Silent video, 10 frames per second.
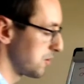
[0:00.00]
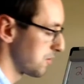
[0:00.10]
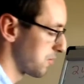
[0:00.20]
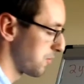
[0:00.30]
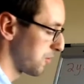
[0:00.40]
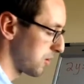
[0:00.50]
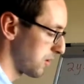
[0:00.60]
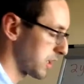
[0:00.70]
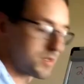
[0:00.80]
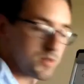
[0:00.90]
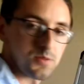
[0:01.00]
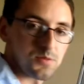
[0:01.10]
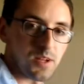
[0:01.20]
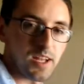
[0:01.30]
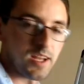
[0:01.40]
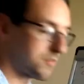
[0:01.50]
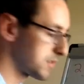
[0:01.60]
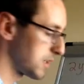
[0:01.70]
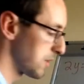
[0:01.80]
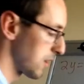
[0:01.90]
2 over 4, or x equals 1/2.
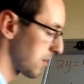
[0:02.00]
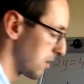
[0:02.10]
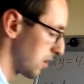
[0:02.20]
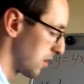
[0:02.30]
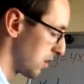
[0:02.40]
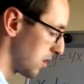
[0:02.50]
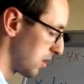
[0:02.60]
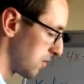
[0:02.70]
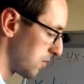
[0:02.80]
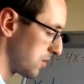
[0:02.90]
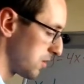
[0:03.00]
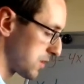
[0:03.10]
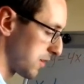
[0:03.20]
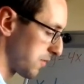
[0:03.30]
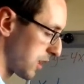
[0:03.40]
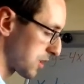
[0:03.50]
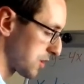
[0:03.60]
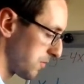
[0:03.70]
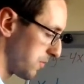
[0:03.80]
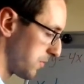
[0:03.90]
Same thing. Reduced our fraction.